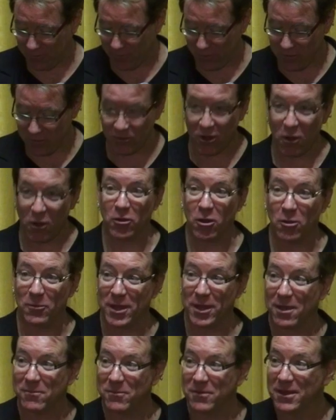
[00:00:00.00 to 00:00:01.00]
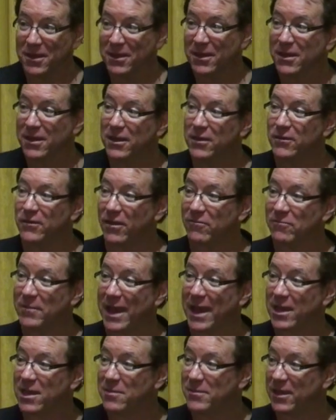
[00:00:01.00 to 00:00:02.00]
of you who don't know me, I'm Jeff
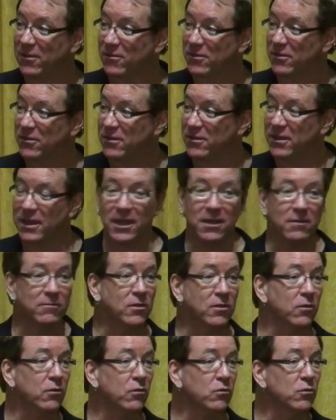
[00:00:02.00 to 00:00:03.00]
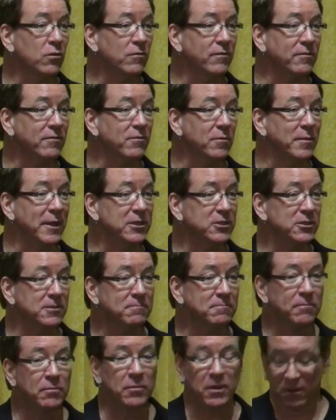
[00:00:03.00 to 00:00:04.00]
Mackey Mason, the Dean of the School of Information,
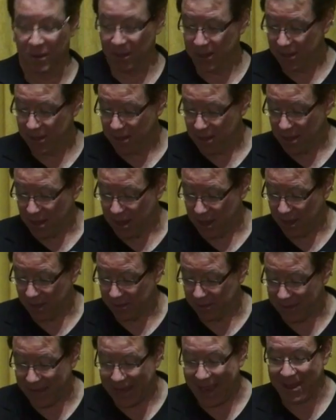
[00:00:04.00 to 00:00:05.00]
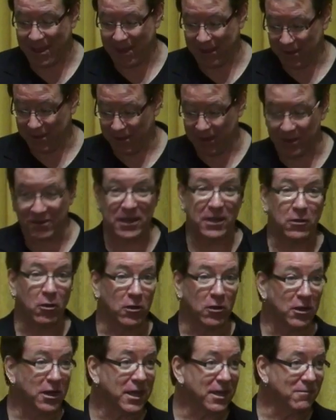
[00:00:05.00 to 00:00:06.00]
uh, and uh, Dean
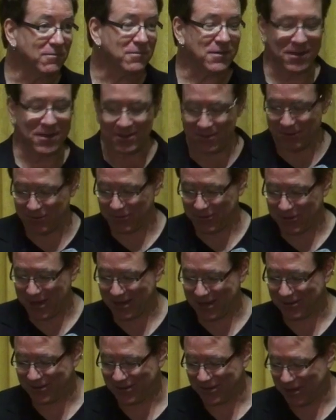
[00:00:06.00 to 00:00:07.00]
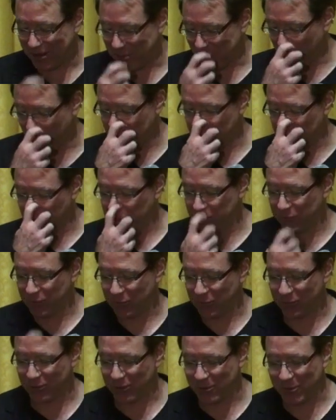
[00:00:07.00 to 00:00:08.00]
on leave. Uh, there's an acting dean at the moment who I'll
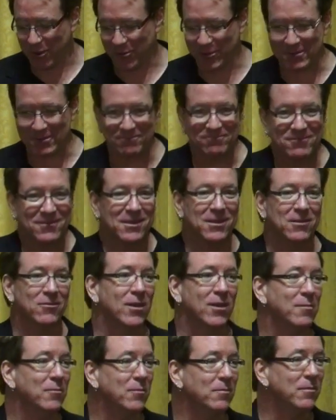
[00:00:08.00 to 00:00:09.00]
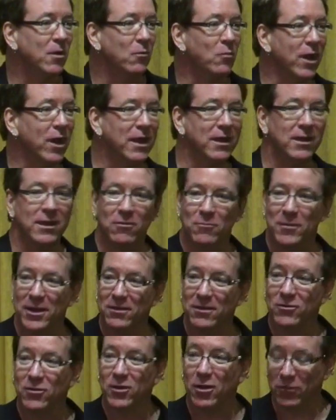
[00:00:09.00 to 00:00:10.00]
introduce in a moment, because I'm away, as many
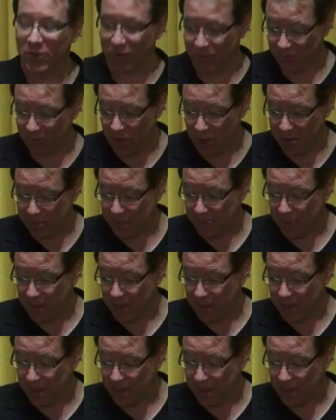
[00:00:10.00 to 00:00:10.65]
of you know, this fall.